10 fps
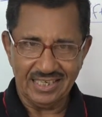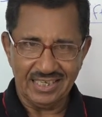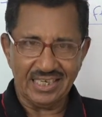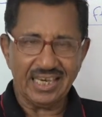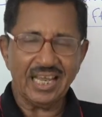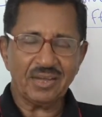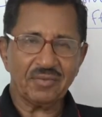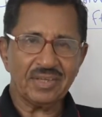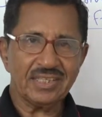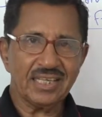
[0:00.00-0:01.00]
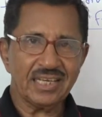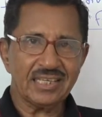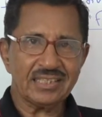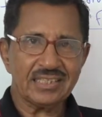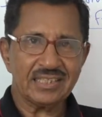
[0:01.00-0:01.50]
In language there
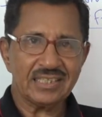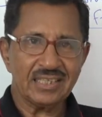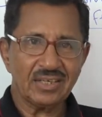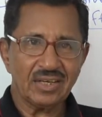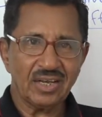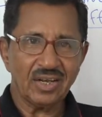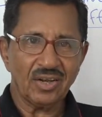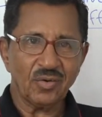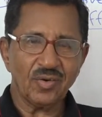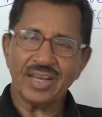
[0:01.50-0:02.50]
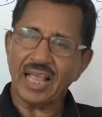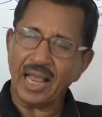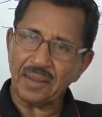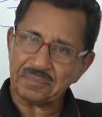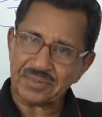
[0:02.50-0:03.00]
is only
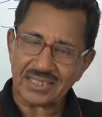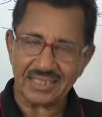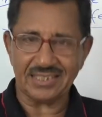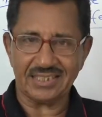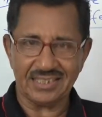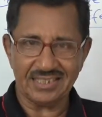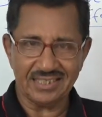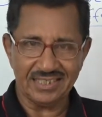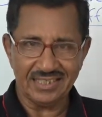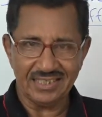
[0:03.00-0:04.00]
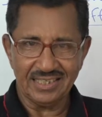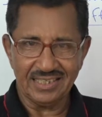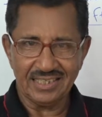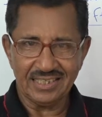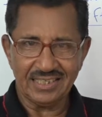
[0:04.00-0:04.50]
absence.
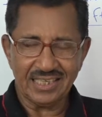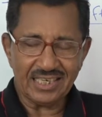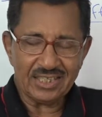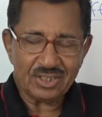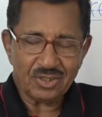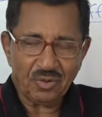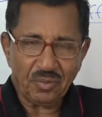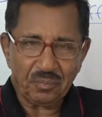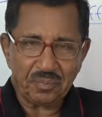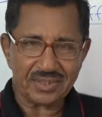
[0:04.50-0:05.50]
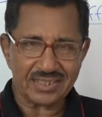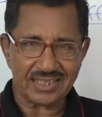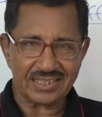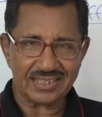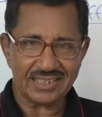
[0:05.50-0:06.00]
There is no
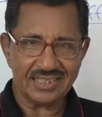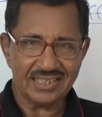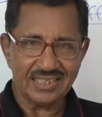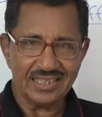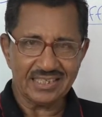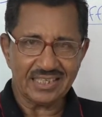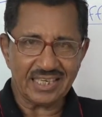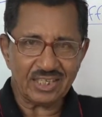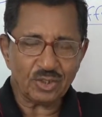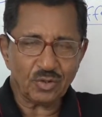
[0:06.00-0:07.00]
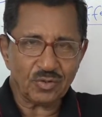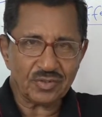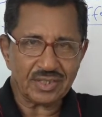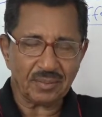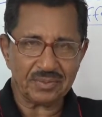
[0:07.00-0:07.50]
presence. There is no
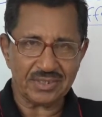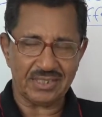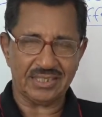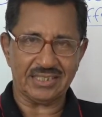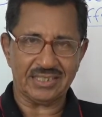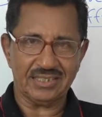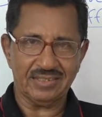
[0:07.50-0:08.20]
substance.